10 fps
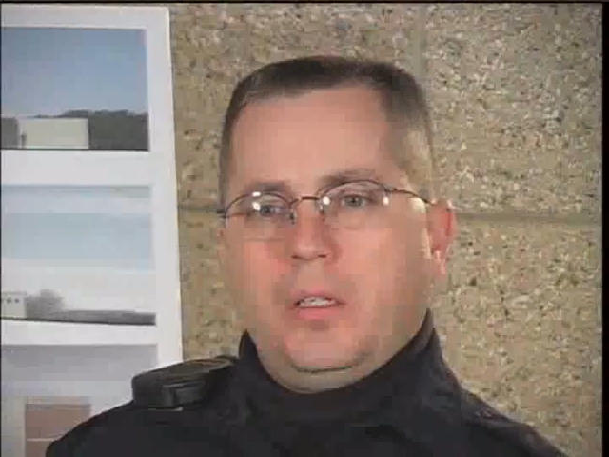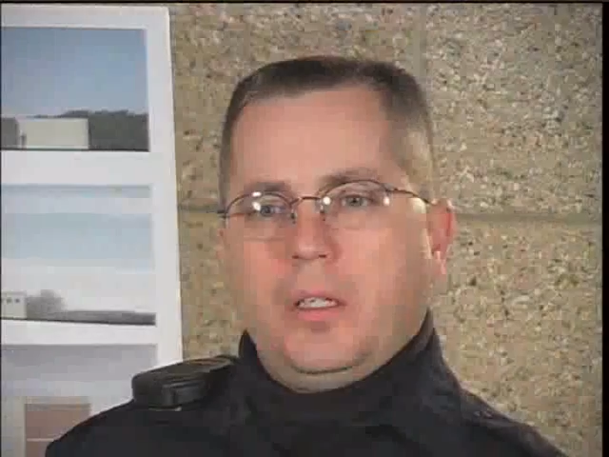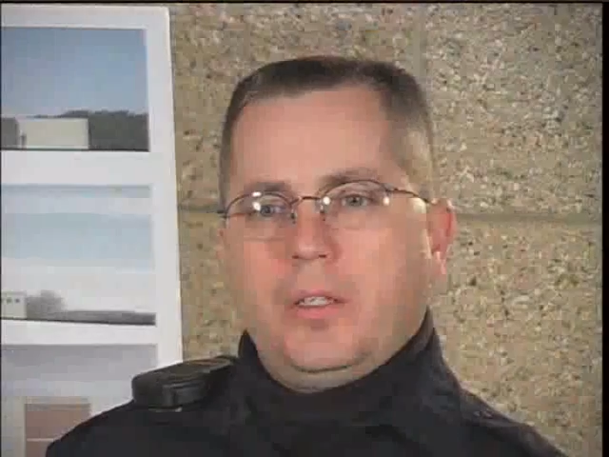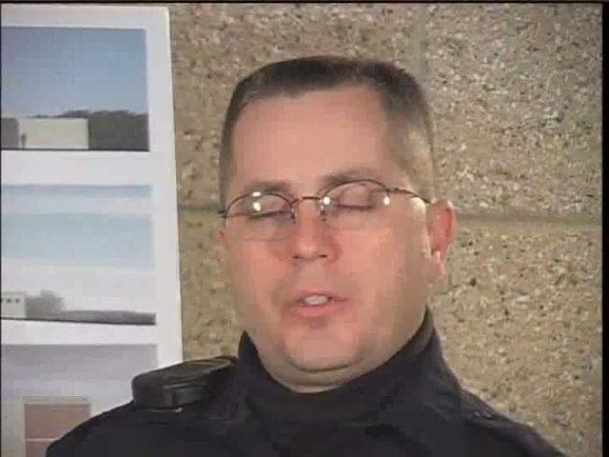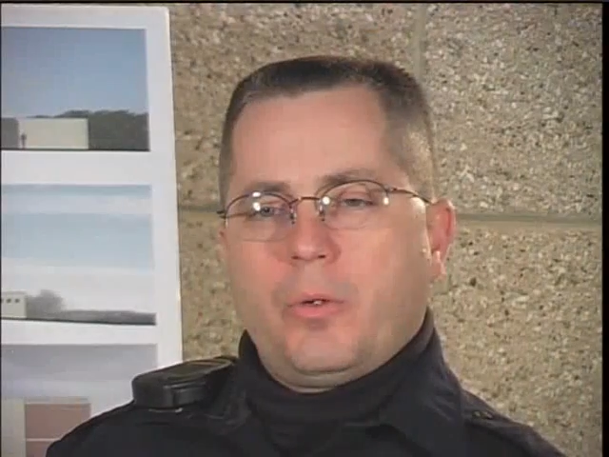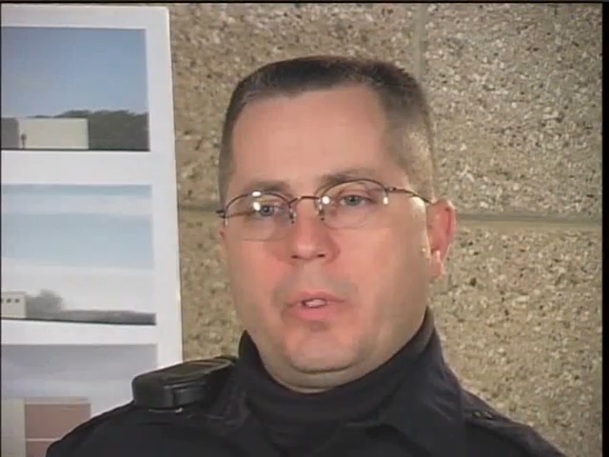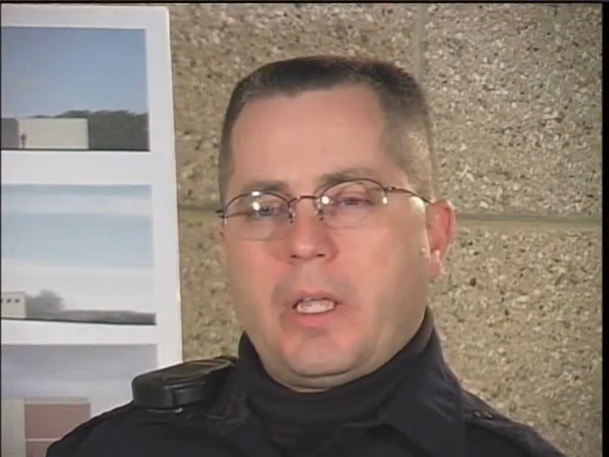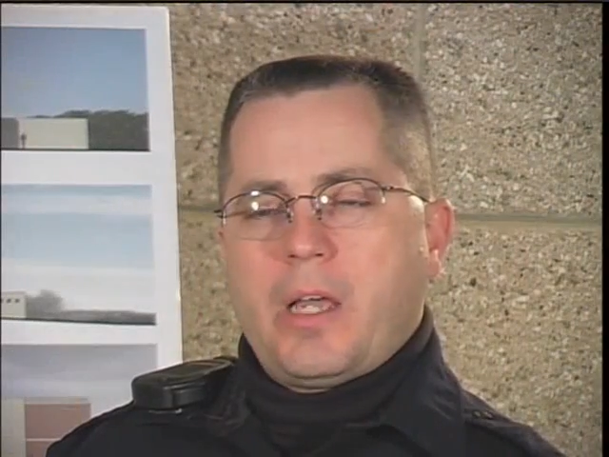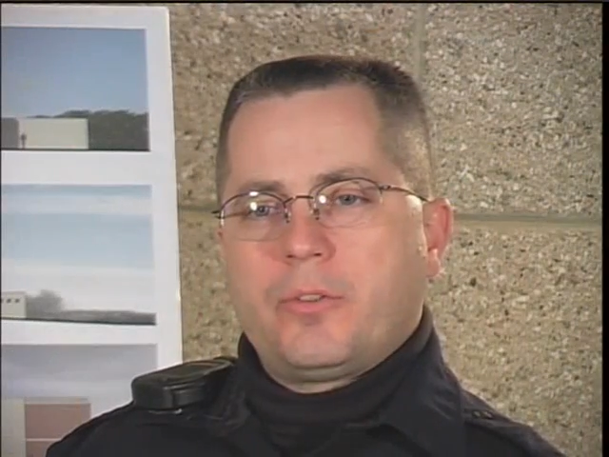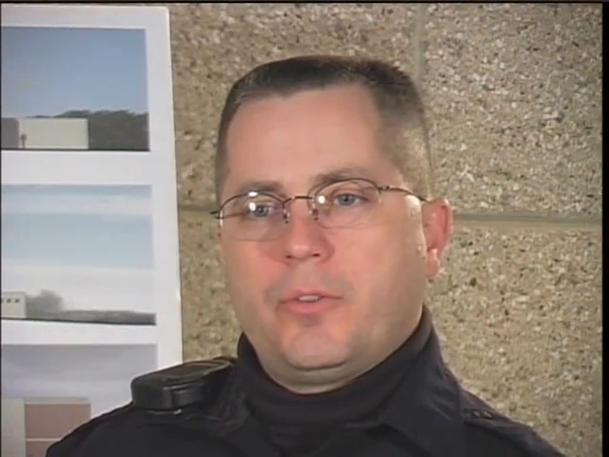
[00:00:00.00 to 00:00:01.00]
And so when the
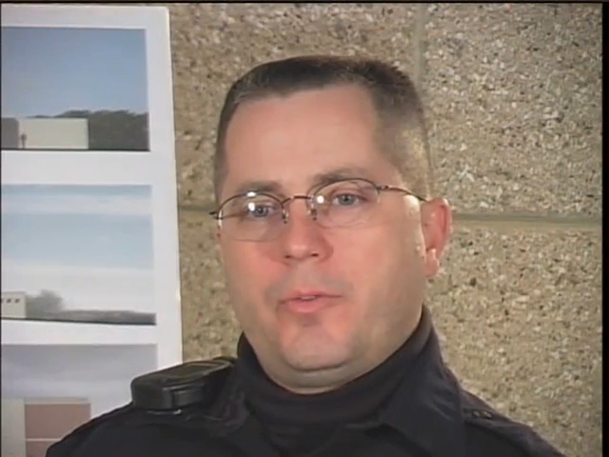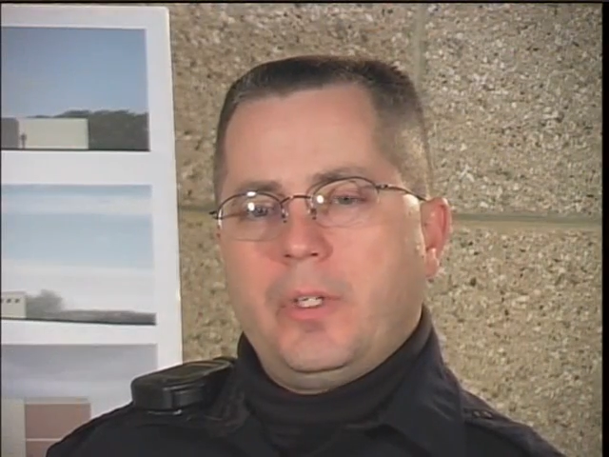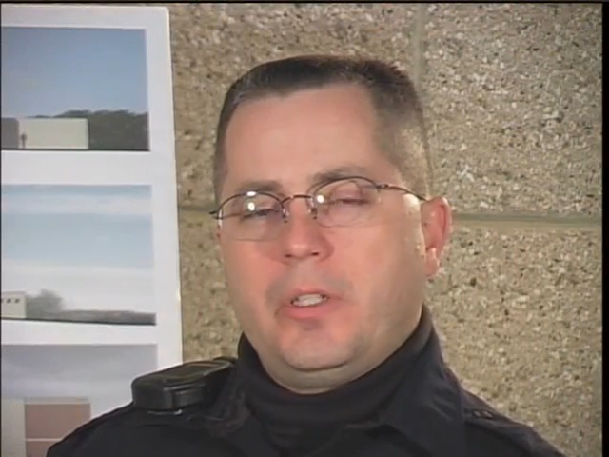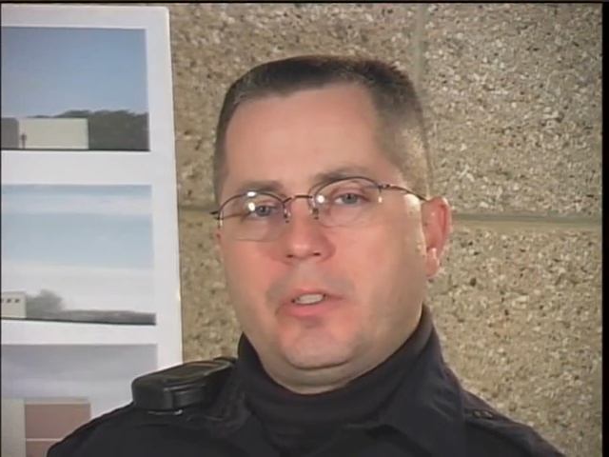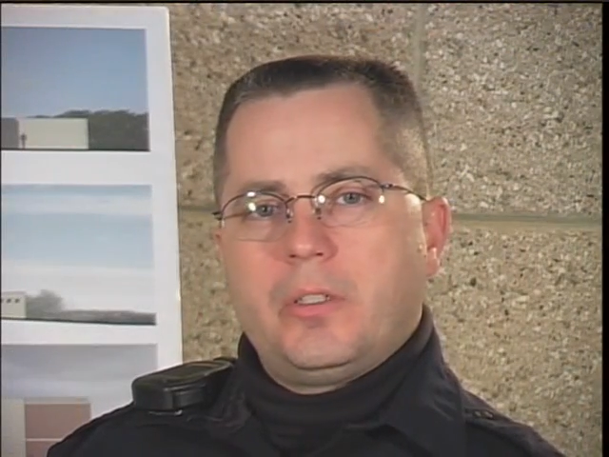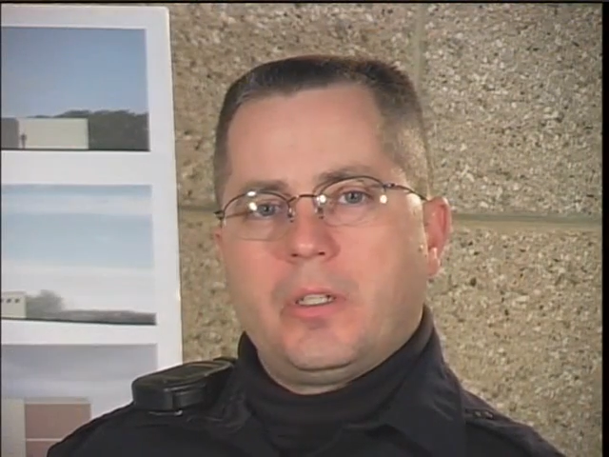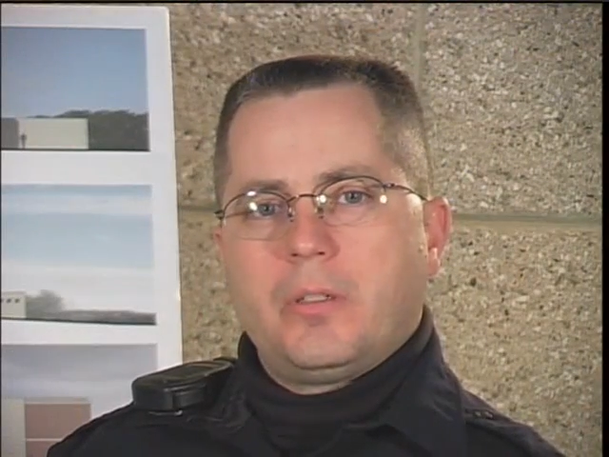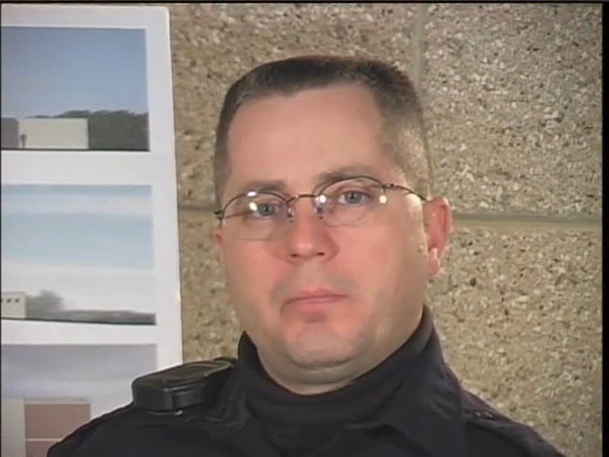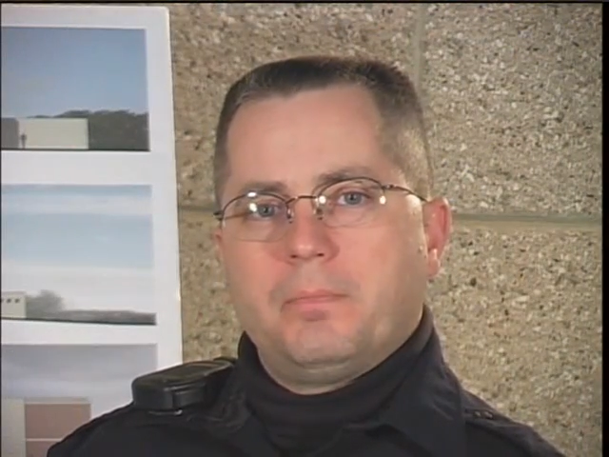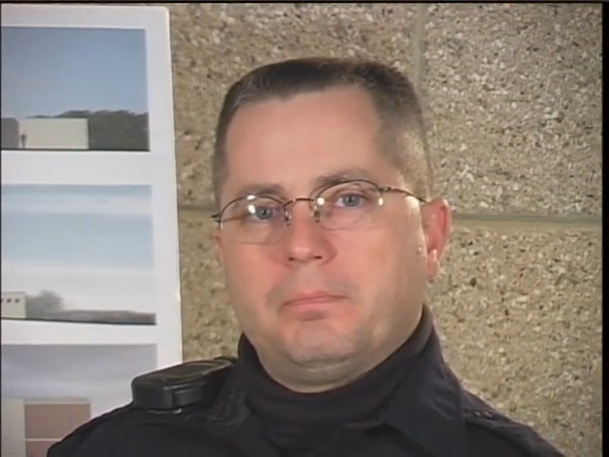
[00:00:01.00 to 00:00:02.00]
house was finished,
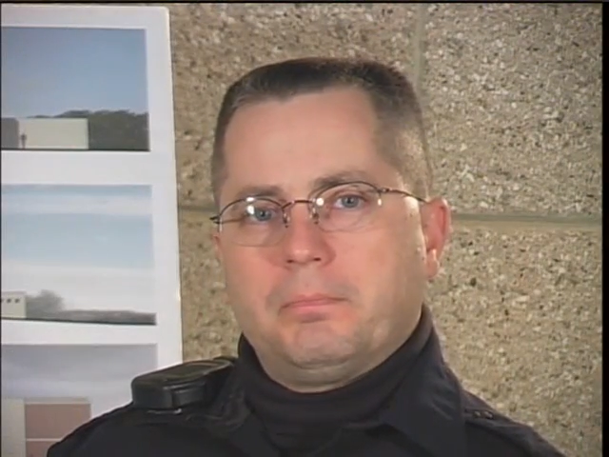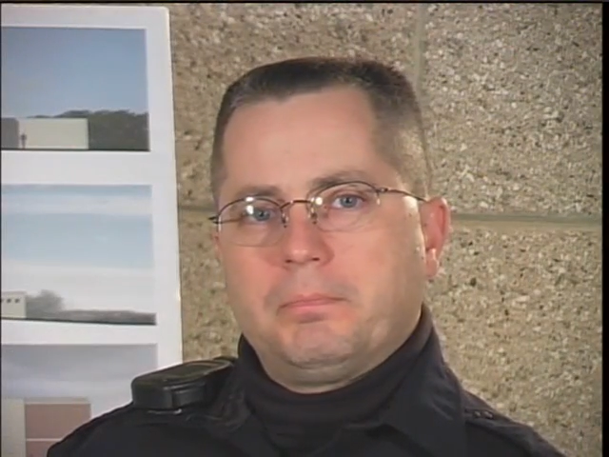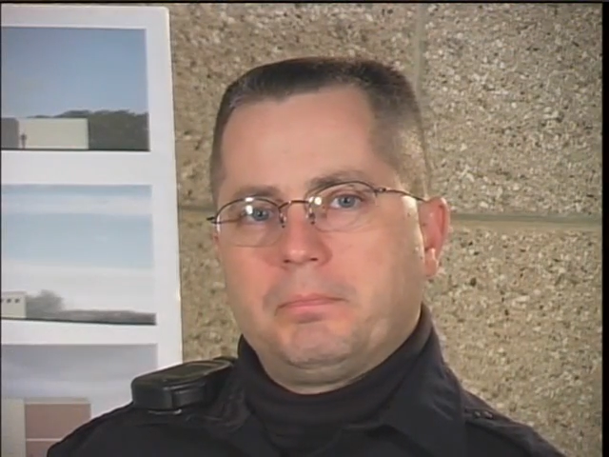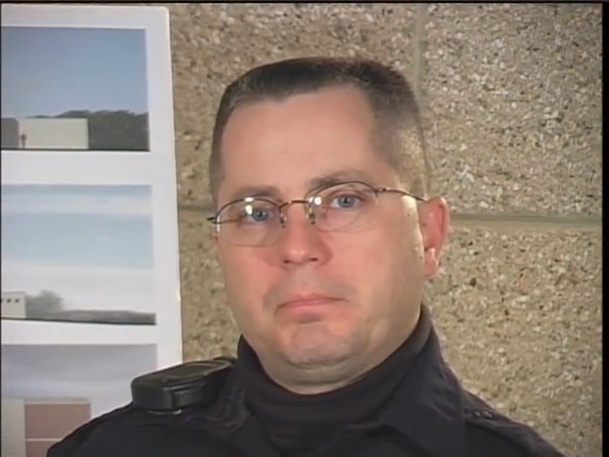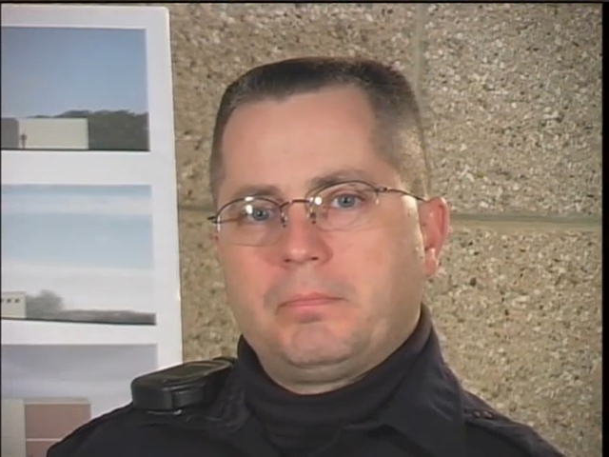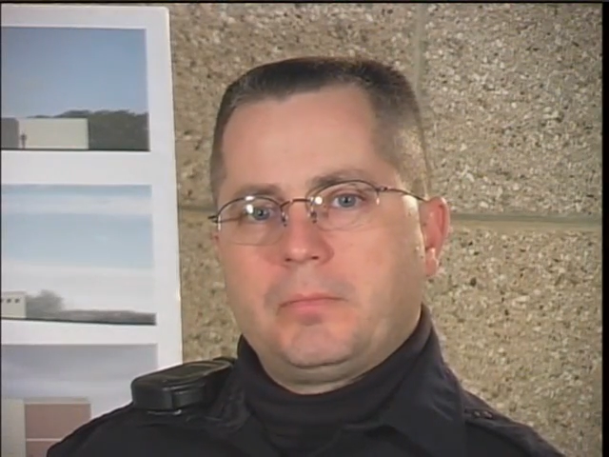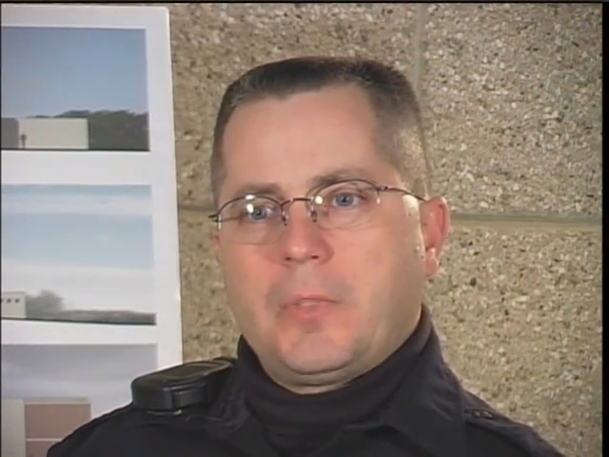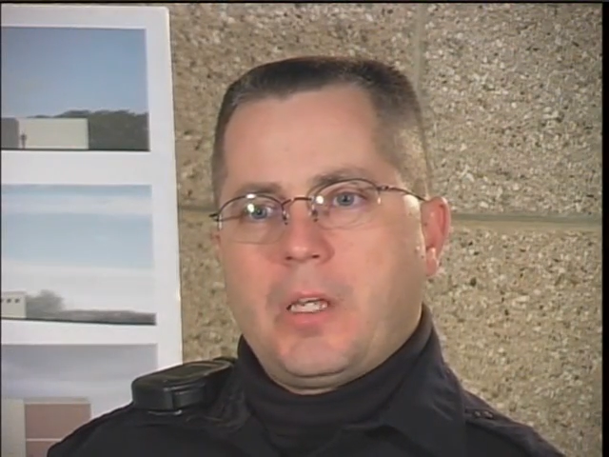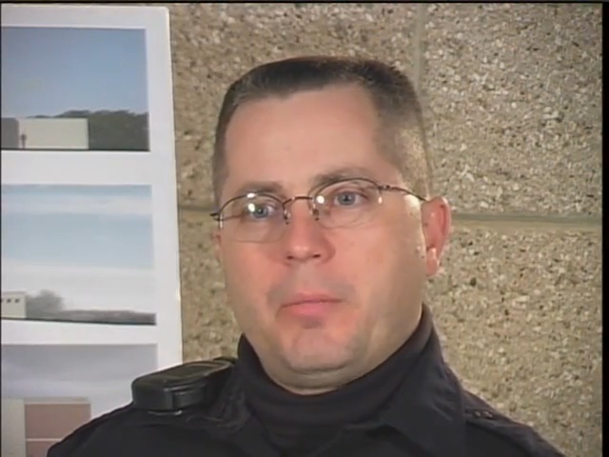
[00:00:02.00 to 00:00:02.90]
a